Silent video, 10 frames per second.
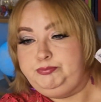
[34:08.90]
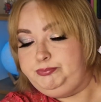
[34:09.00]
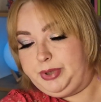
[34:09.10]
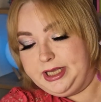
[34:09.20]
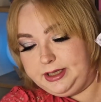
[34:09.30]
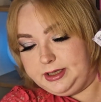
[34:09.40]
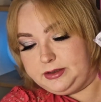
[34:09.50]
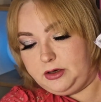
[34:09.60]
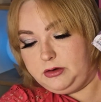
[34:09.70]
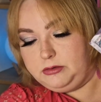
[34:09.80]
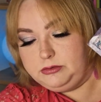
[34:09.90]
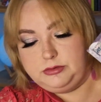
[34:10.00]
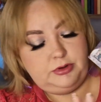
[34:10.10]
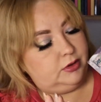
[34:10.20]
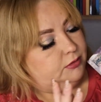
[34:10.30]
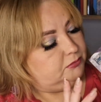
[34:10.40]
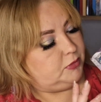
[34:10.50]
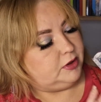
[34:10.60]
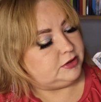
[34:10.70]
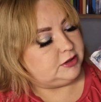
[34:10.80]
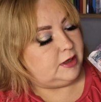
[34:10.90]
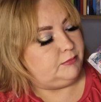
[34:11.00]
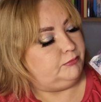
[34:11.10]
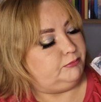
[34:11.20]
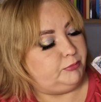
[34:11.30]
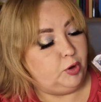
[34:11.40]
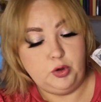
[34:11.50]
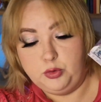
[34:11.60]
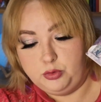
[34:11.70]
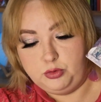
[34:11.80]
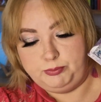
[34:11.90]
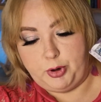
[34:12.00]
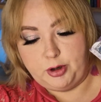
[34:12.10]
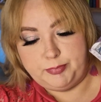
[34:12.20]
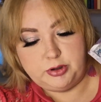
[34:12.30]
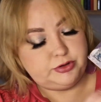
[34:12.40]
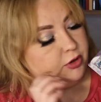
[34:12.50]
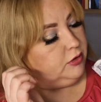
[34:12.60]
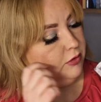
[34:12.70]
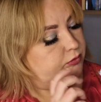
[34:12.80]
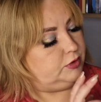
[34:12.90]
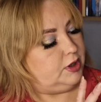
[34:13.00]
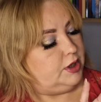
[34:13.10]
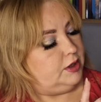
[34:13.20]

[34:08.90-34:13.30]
pinky tone, some blue purple tone,